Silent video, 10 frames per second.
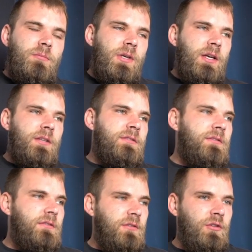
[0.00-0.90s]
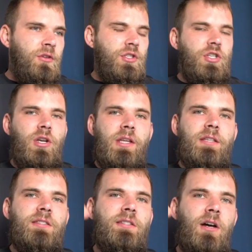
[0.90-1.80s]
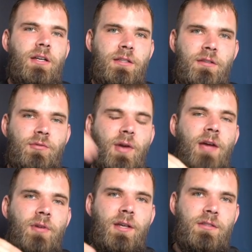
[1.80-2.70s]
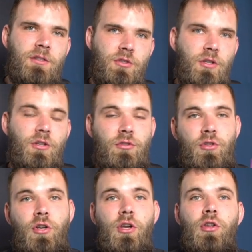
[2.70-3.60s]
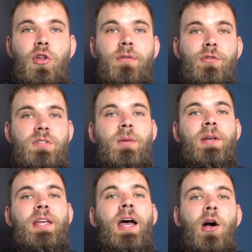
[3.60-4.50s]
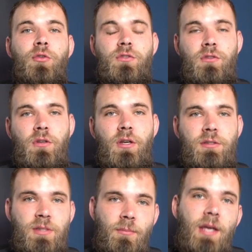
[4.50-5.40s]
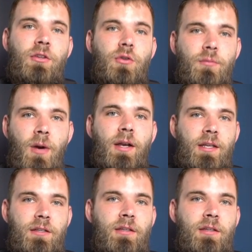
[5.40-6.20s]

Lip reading: because you're just going to get stuck in this rat race because you're going to look for somebody else to make you money.